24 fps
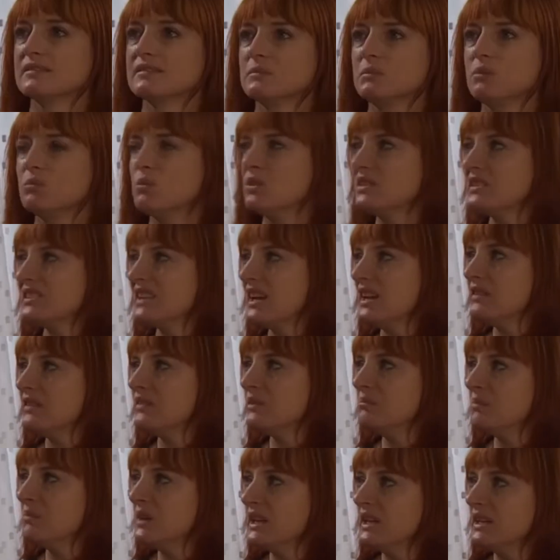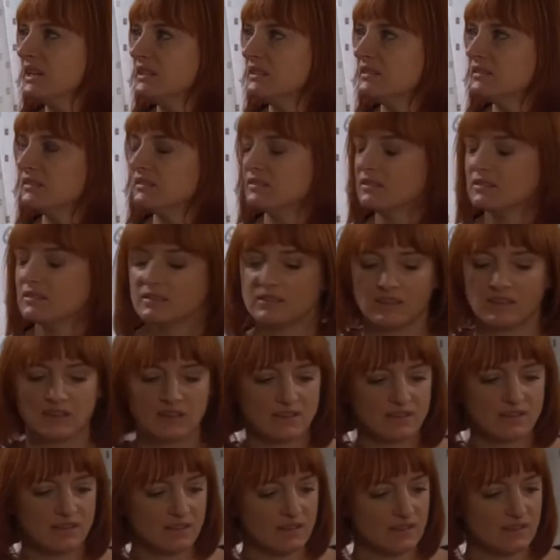mean, what does that even mean?
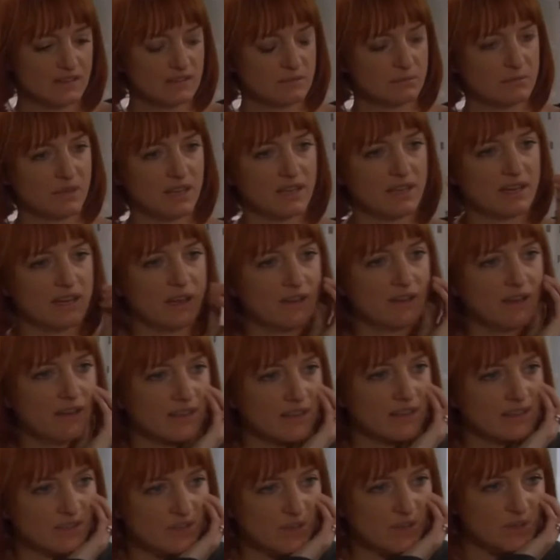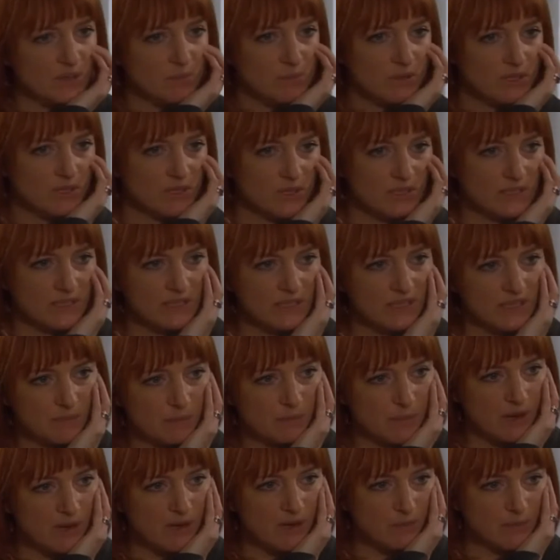Making out like he's coping just to
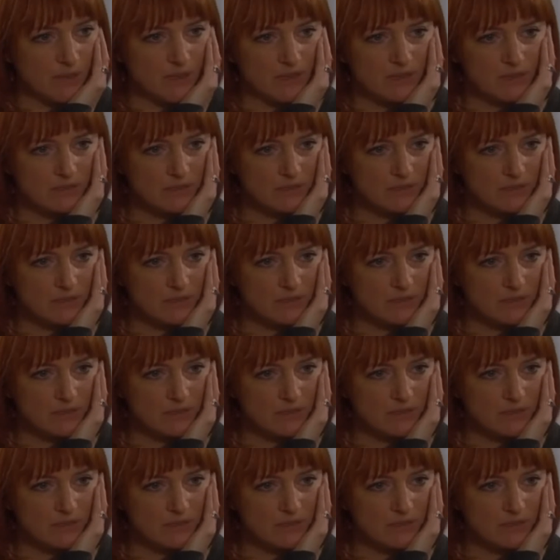spite me.